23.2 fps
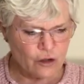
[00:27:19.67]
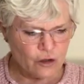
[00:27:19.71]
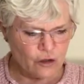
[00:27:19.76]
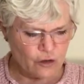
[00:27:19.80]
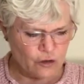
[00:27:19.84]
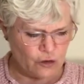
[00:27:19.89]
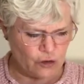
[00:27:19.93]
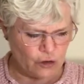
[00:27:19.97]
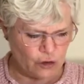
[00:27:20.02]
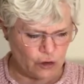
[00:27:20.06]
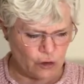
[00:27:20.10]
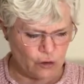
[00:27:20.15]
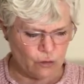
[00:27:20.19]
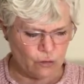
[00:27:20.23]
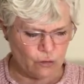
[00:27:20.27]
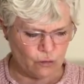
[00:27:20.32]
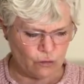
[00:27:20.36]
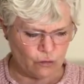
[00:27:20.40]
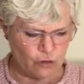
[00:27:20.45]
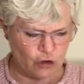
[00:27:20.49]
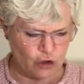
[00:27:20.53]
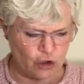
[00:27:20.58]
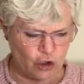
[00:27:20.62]

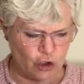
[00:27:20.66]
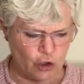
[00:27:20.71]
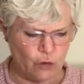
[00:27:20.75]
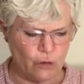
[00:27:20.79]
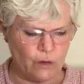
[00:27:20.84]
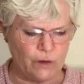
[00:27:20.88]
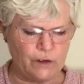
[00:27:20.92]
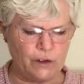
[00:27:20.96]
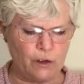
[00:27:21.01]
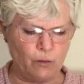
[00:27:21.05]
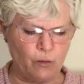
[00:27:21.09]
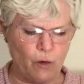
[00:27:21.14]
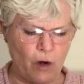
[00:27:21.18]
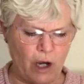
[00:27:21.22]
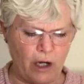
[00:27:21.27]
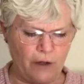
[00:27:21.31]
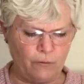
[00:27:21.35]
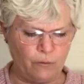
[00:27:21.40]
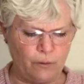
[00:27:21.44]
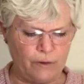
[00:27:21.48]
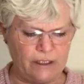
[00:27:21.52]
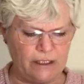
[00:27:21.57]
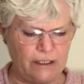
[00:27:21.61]
Soon Judas
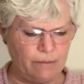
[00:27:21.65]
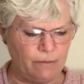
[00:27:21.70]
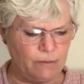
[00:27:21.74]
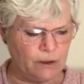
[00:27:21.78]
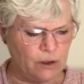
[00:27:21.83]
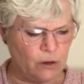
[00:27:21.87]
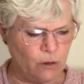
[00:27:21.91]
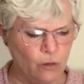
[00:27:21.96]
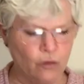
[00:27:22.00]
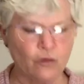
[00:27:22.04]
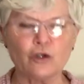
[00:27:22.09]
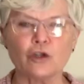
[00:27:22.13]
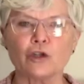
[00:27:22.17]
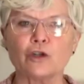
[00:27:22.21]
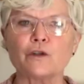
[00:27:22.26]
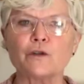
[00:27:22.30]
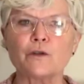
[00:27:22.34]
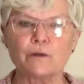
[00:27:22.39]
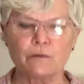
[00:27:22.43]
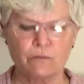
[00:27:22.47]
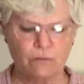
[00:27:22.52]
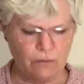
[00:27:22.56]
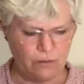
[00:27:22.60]
arrived with some
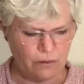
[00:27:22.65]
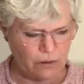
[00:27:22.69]
soldiers.